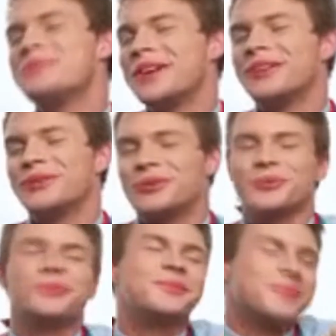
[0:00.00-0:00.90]
You're either
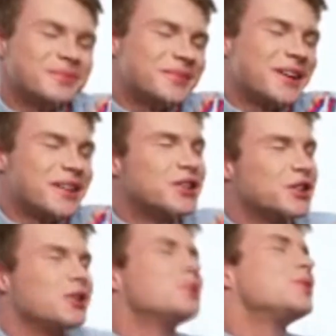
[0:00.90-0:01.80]
faster,
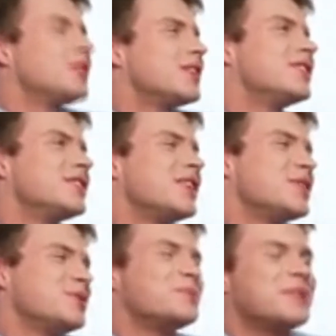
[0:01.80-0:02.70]
you run faster,
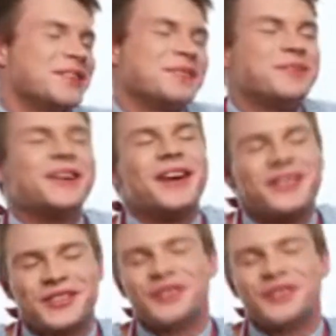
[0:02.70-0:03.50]
you hit harder,